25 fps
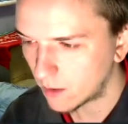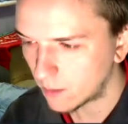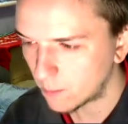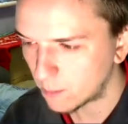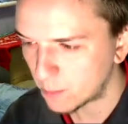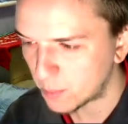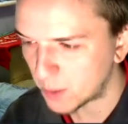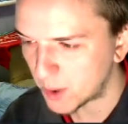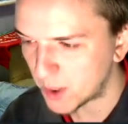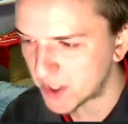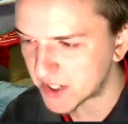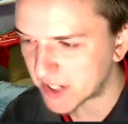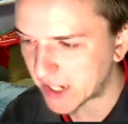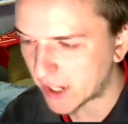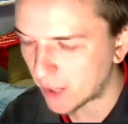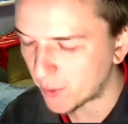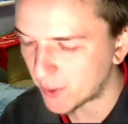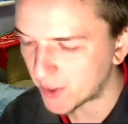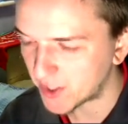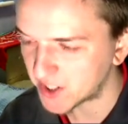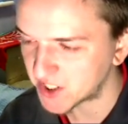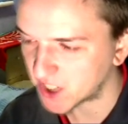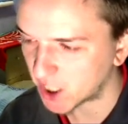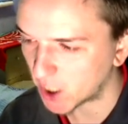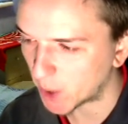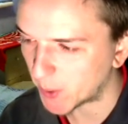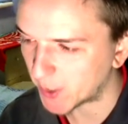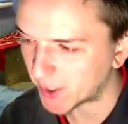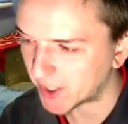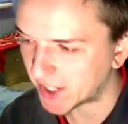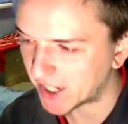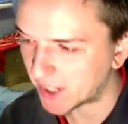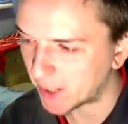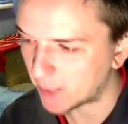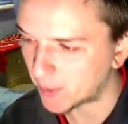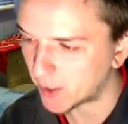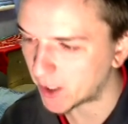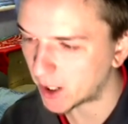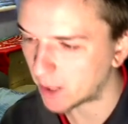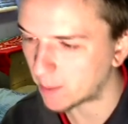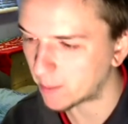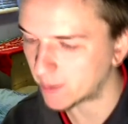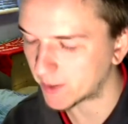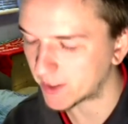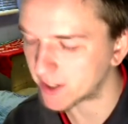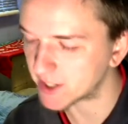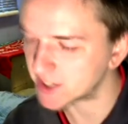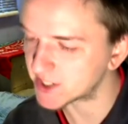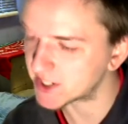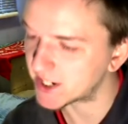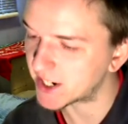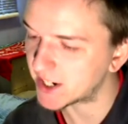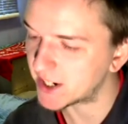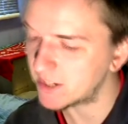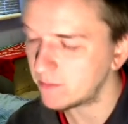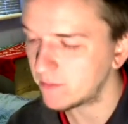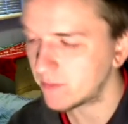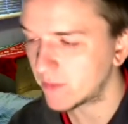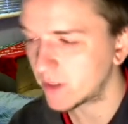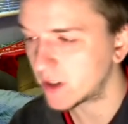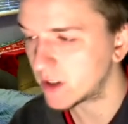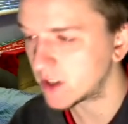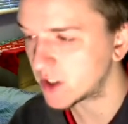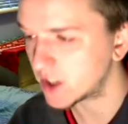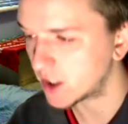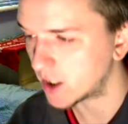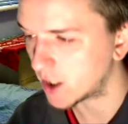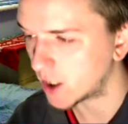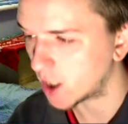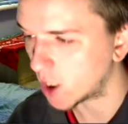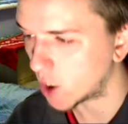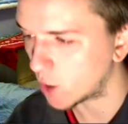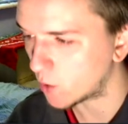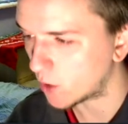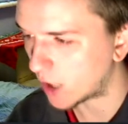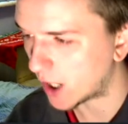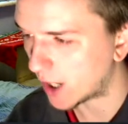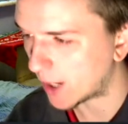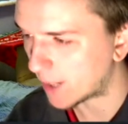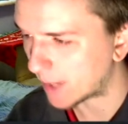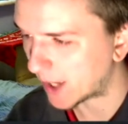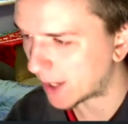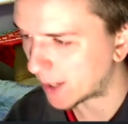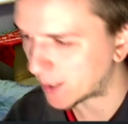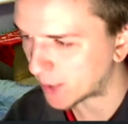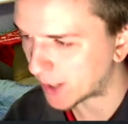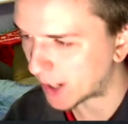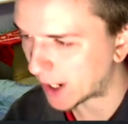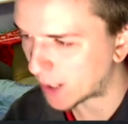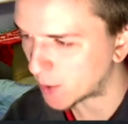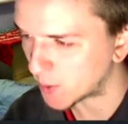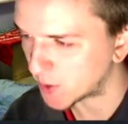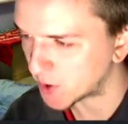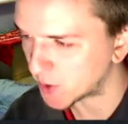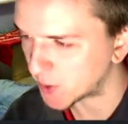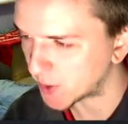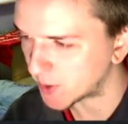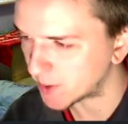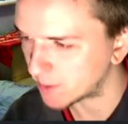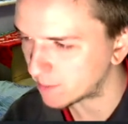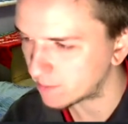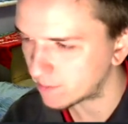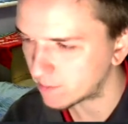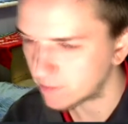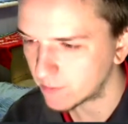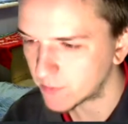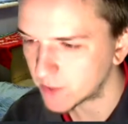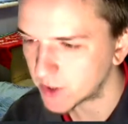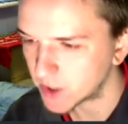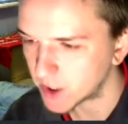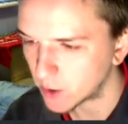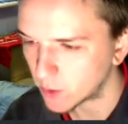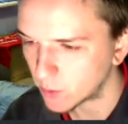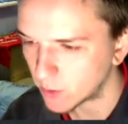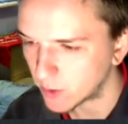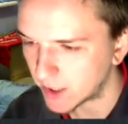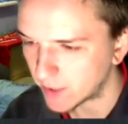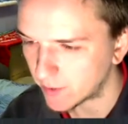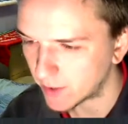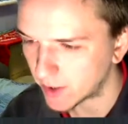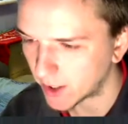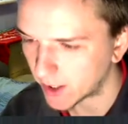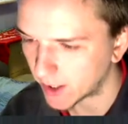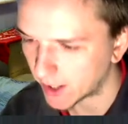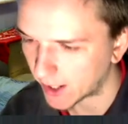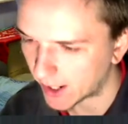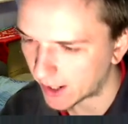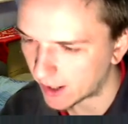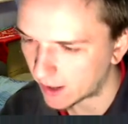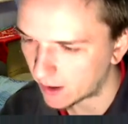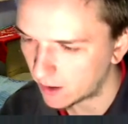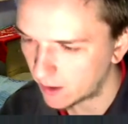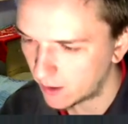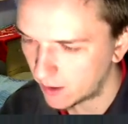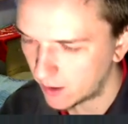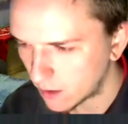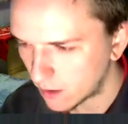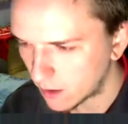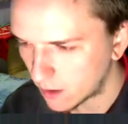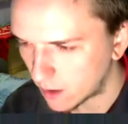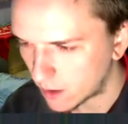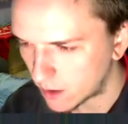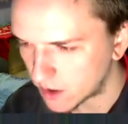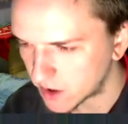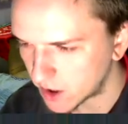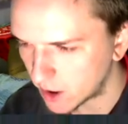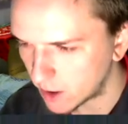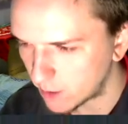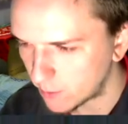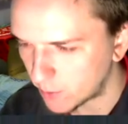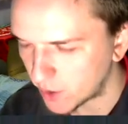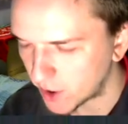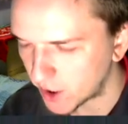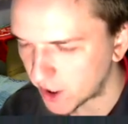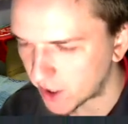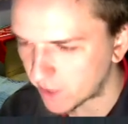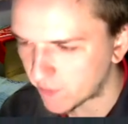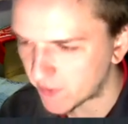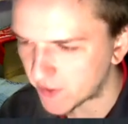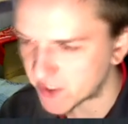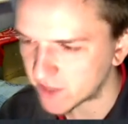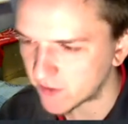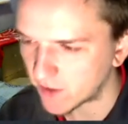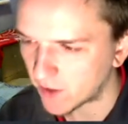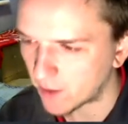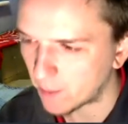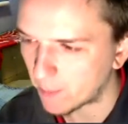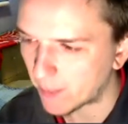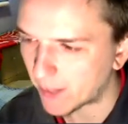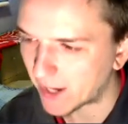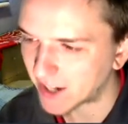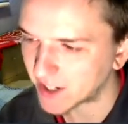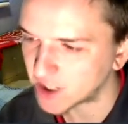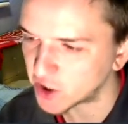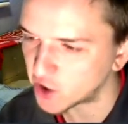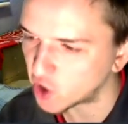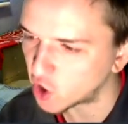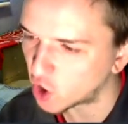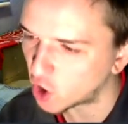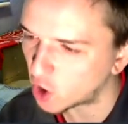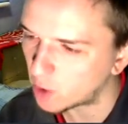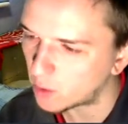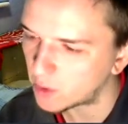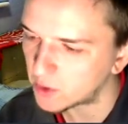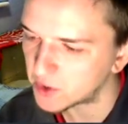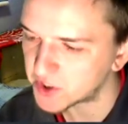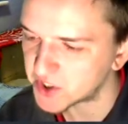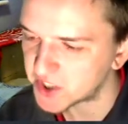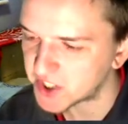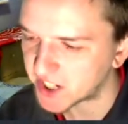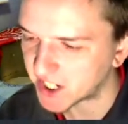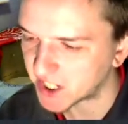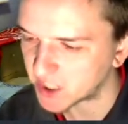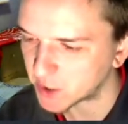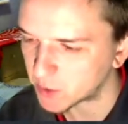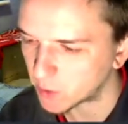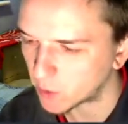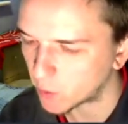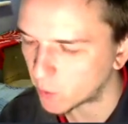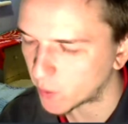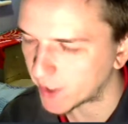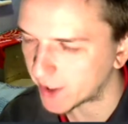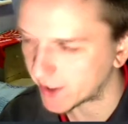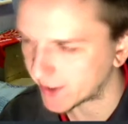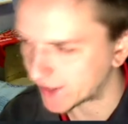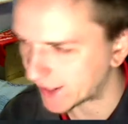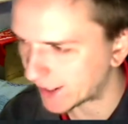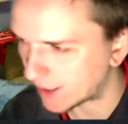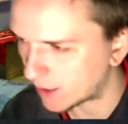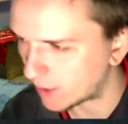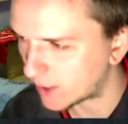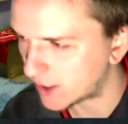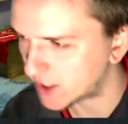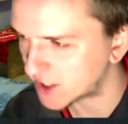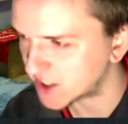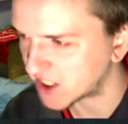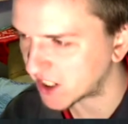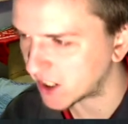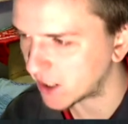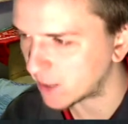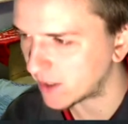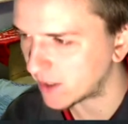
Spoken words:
Blues are how things are going. Keep it up, I'm going to say. Because, you know, I'm happy with how they're doing. So we'll leave it at that. I'm just going to put the defensive line back to normal, seeing as we're winning now. That's going to be